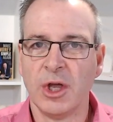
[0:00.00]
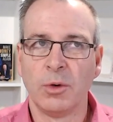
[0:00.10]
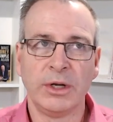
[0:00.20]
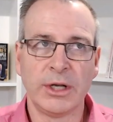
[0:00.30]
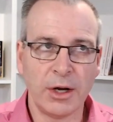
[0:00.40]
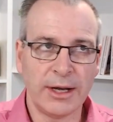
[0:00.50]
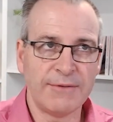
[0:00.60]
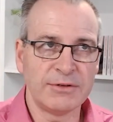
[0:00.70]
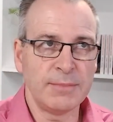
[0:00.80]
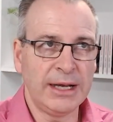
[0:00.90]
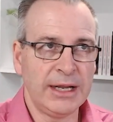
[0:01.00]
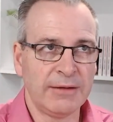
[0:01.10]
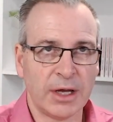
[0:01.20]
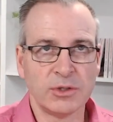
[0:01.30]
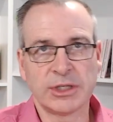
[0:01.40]
We don't have as many of
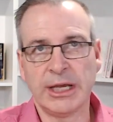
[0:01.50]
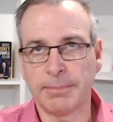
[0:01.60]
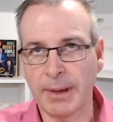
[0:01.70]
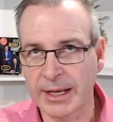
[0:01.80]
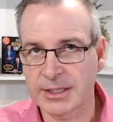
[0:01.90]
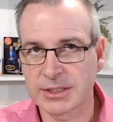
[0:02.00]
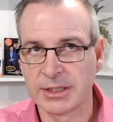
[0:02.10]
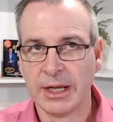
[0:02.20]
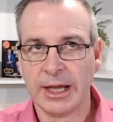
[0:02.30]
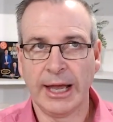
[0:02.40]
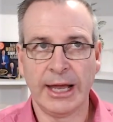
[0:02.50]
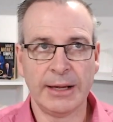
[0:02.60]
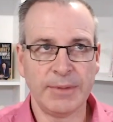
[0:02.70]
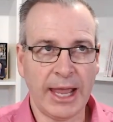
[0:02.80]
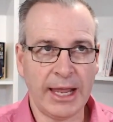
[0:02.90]
those kickbacks
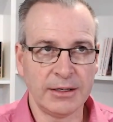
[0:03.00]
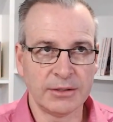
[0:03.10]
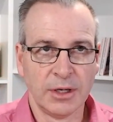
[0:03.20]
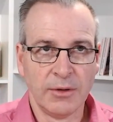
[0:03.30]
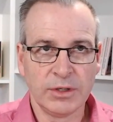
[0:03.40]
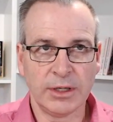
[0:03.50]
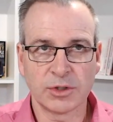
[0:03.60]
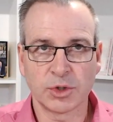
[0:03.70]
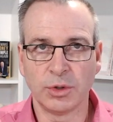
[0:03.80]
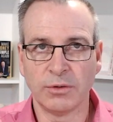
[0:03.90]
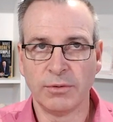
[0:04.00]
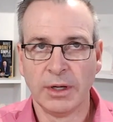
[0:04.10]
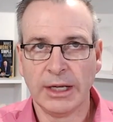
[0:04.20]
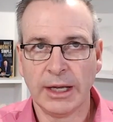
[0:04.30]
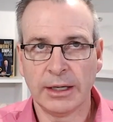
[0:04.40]
and sort
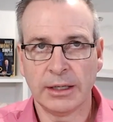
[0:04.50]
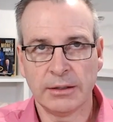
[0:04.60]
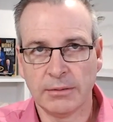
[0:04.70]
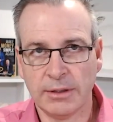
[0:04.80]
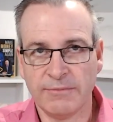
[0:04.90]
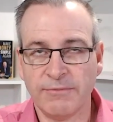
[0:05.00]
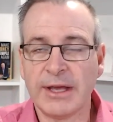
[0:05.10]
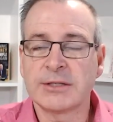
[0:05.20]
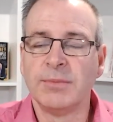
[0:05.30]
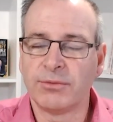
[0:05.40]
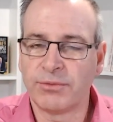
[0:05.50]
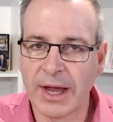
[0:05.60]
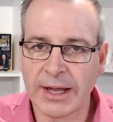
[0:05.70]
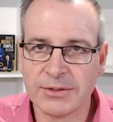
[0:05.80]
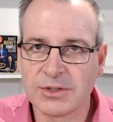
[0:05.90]
of investment
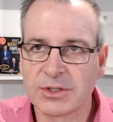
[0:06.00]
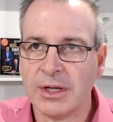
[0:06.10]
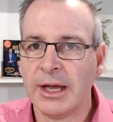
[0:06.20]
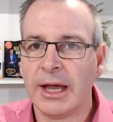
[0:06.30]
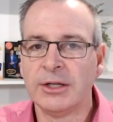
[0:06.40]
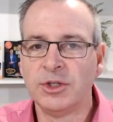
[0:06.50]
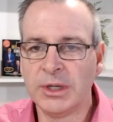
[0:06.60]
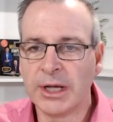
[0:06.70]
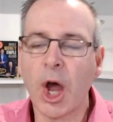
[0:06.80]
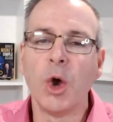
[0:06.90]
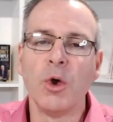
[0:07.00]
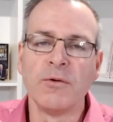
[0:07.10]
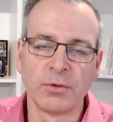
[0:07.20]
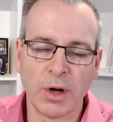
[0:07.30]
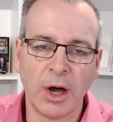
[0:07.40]
funds are doing
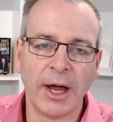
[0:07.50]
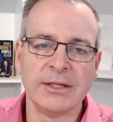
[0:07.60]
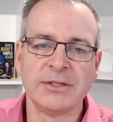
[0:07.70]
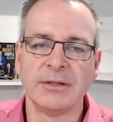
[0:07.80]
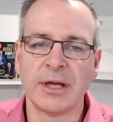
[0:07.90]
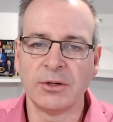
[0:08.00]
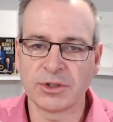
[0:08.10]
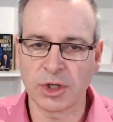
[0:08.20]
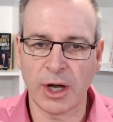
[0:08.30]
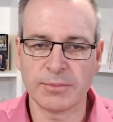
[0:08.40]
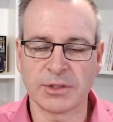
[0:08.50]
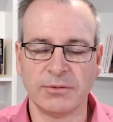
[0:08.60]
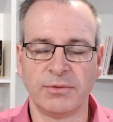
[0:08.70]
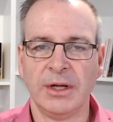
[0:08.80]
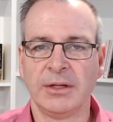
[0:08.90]
overrides and those types
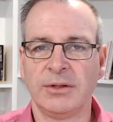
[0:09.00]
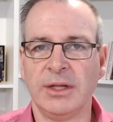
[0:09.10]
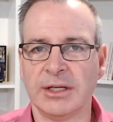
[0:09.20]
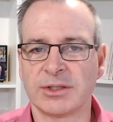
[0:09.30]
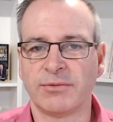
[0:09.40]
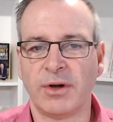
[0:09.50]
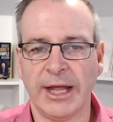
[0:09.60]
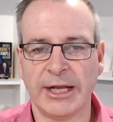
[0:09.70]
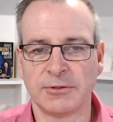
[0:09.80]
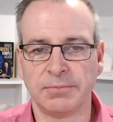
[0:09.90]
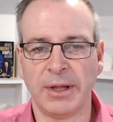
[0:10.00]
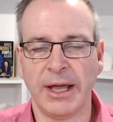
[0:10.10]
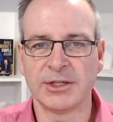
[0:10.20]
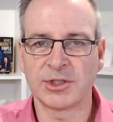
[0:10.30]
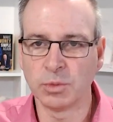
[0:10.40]
of things to financial
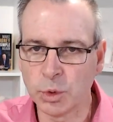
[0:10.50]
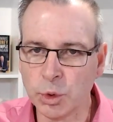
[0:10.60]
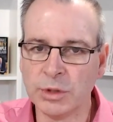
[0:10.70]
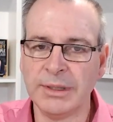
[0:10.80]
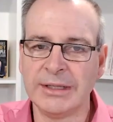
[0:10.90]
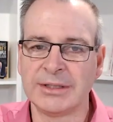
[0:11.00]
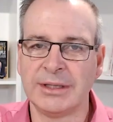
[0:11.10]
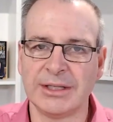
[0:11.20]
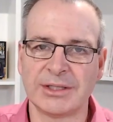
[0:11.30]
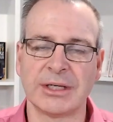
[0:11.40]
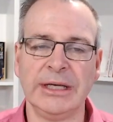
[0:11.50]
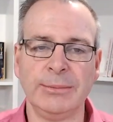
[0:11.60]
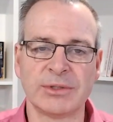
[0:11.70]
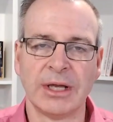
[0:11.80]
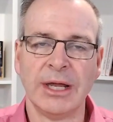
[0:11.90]
planners to woo them into their
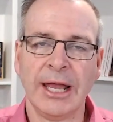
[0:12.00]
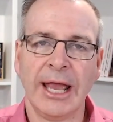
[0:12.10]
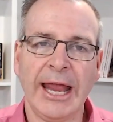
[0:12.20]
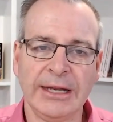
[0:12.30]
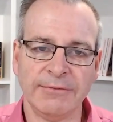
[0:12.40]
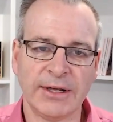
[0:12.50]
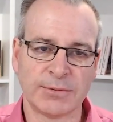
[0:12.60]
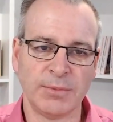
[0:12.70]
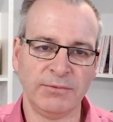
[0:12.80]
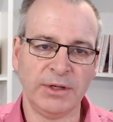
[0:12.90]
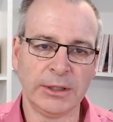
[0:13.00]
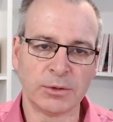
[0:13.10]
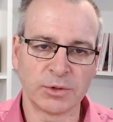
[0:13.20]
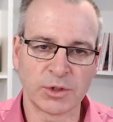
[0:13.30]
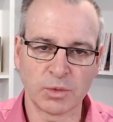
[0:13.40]
schemes and investment vehicles as